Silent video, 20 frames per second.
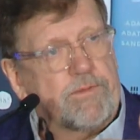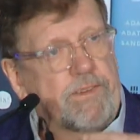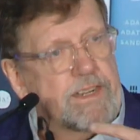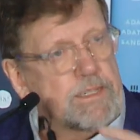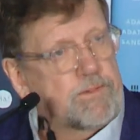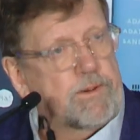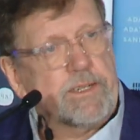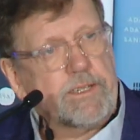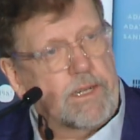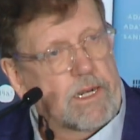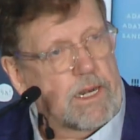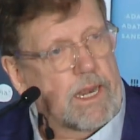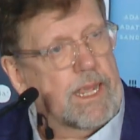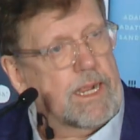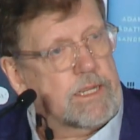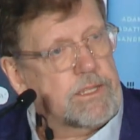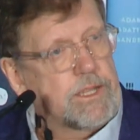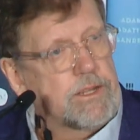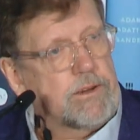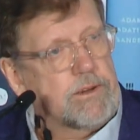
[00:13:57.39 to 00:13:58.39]
Vice
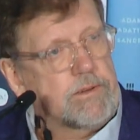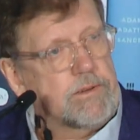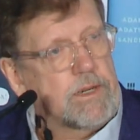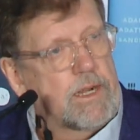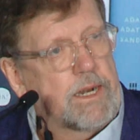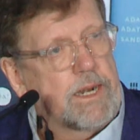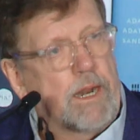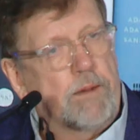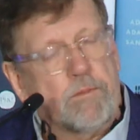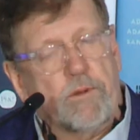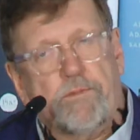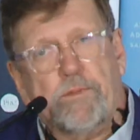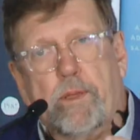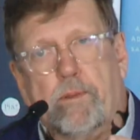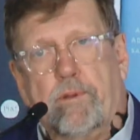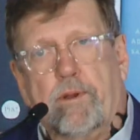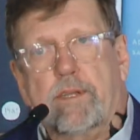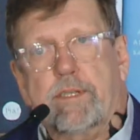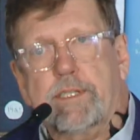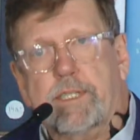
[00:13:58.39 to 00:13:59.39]
President-elect, there are a number of
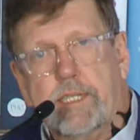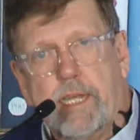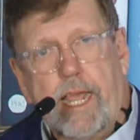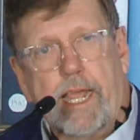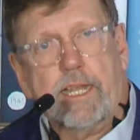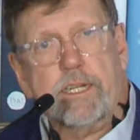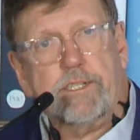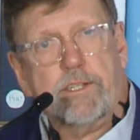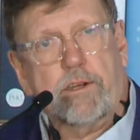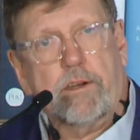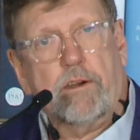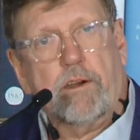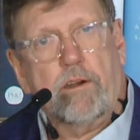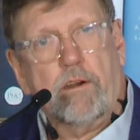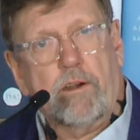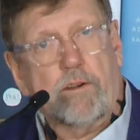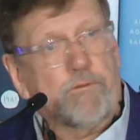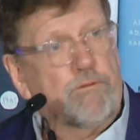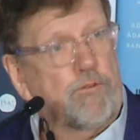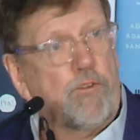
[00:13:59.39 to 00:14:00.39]
people on stage
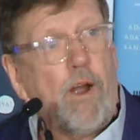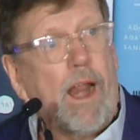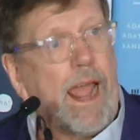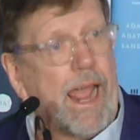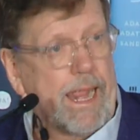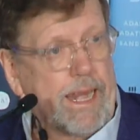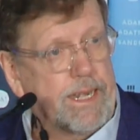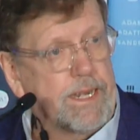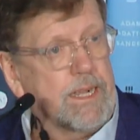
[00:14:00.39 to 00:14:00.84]
are afraid,